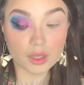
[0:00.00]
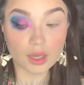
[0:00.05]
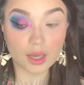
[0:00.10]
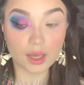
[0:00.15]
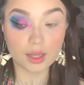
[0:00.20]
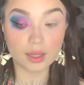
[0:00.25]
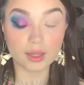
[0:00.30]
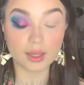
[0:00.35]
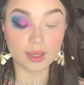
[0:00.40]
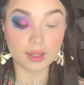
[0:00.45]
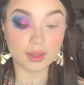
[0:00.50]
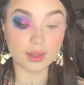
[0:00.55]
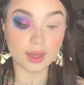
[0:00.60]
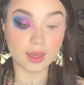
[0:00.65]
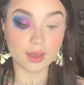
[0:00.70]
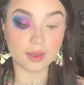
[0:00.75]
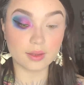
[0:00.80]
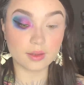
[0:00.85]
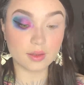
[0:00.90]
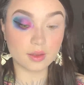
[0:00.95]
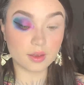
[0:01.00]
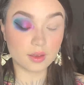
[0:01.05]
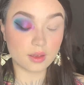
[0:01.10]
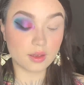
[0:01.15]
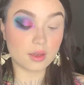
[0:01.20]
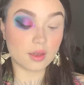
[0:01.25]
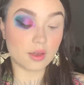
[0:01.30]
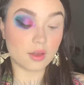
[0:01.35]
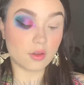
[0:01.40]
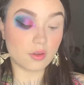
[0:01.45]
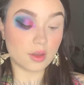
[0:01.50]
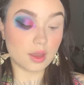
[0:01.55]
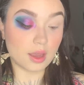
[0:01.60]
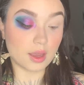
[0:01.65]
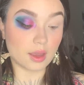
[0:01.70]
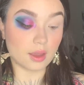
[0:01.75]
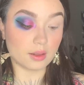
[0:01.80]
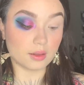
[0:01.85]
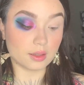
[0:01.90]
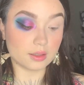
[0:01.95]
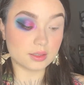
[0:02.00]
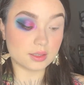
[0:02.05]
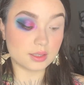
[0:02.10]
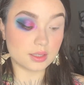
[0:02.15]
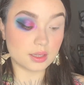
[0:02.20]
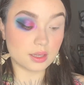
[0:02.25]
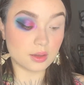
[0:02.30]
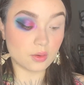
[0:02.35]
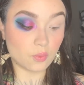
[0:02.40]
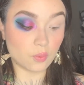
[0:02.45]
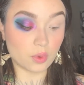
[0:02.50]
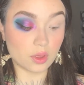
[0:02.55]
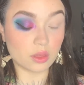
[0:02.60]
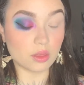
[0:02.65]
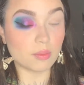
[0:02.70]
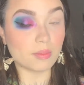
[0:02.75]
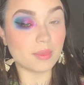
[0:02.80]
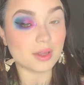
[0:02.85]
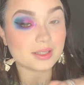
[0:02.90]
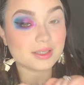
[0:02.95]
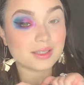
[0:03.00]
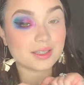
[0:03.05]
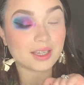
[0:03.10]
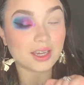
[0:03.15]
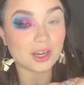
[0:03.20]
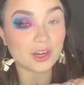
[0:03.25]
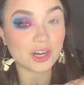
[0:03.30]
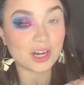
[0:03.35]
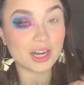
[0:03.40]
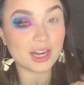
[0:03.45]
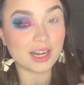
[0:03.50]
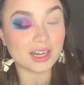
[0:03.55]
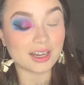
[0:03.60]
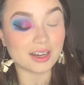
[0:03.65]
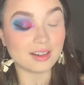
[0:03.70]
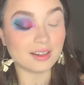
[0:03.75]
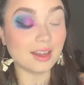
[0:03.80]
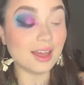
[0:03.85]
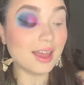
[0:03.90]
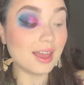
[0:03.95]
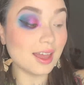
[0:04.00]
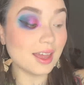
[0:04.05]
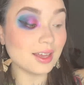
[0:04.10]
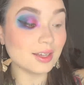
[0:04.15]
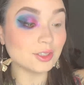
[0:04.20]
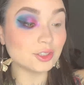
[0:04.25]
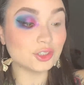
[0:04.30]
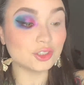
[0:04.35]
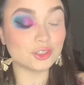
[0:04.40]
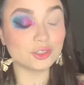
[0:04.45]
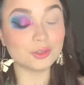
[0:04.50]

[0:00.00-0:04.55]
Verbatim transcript: I like that. Okay, let's see with mascara and a lash.